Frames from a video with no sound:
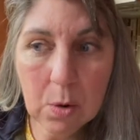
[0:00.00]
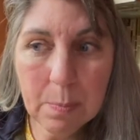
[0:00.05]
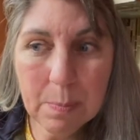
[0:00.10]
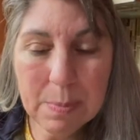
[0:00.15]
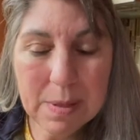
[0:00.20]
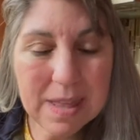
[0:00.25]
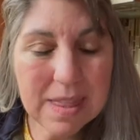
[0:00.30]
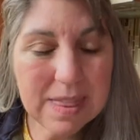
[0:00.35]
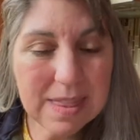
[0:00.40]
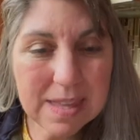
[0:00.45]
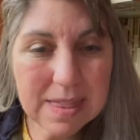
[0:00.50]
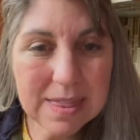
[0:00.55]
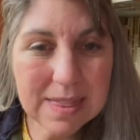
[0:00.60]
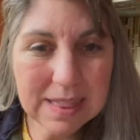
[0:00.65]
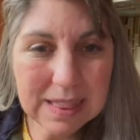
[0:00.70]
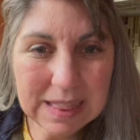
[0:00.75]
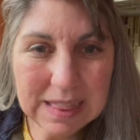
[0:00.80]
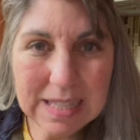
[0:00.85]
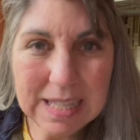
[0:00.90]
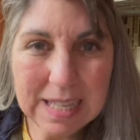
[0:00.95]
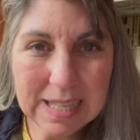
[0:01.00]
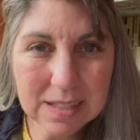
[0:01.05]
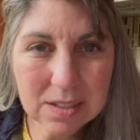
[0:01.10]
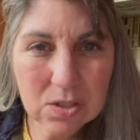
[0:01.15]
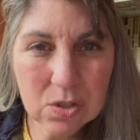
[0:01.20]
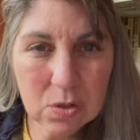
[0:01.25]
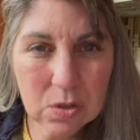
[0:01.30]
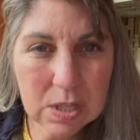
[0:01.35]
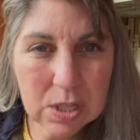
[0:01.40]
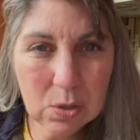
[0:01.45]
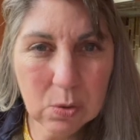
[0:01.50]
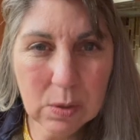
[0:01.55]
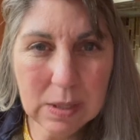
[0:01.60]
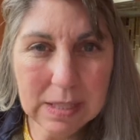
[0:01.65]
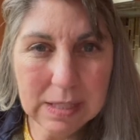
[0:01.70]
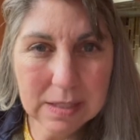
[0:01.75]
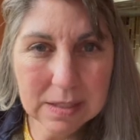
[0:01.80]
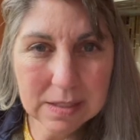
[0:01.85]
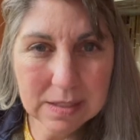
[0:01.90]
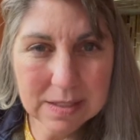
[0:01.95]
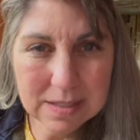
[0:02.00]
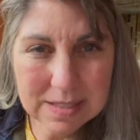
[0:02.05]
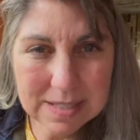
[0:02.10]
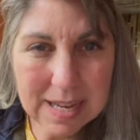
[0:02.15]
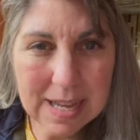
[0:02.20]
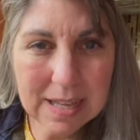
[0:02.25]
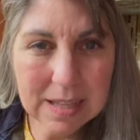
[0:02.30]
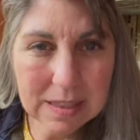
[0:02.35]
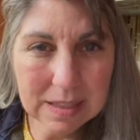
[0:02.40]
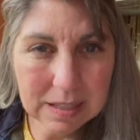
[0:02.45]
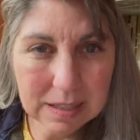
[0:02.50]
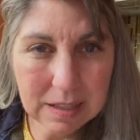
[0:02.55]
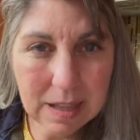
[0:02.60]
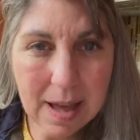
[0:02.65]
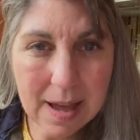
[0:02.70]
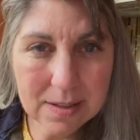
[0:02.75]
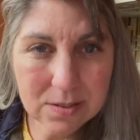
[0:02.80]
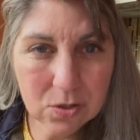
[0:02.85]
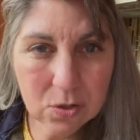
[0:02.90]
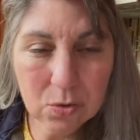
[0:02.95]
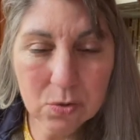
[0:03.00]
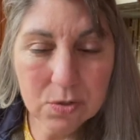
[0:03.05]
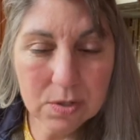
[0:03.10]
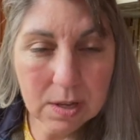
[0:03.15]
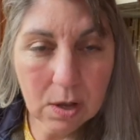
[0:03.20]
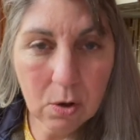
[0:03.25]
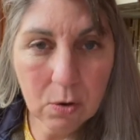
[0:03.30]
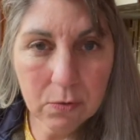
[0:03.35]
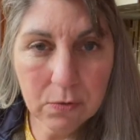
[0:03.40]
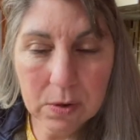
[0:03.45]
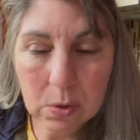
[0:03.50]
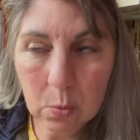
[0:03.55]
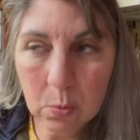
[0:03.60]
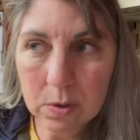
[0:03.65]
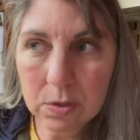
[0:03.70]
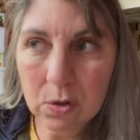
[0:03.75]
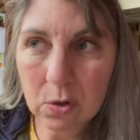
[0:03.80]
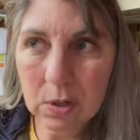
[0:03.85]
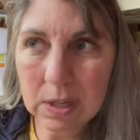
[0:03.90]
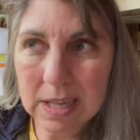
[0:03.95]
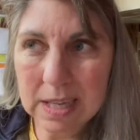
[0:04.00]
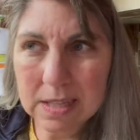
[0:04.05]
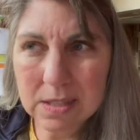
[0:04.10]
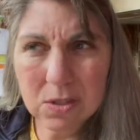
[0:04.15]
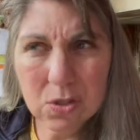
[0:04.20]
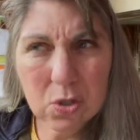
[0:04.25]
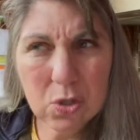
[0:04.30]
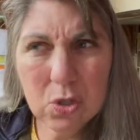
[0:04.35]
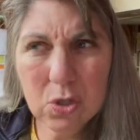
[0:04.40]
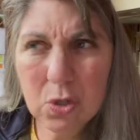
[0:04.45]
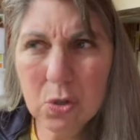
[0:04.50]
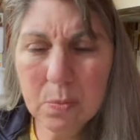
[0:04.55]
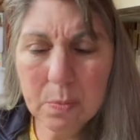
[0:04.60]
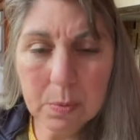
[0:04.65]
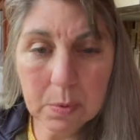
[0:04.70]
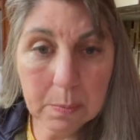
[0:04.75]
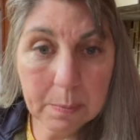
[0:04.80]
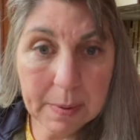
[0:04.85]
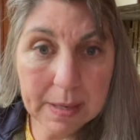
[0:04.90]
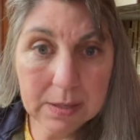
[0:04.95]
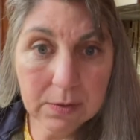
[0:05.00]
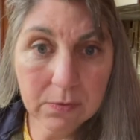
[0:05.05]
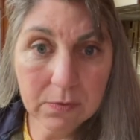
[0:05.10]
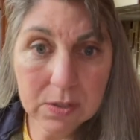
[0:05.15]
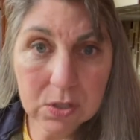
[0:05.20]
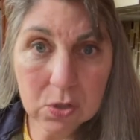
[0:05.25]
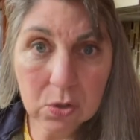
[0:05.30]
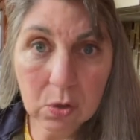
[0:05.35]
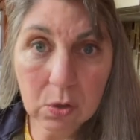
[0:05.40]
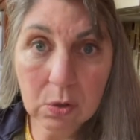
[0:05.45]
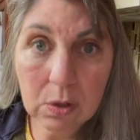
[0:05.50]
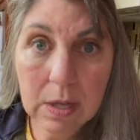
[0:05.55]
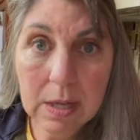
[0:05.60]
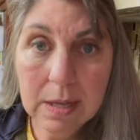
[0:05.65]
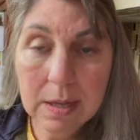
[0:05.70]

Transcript: but then links so that you can take the class yourself and with your kids. Super beneficial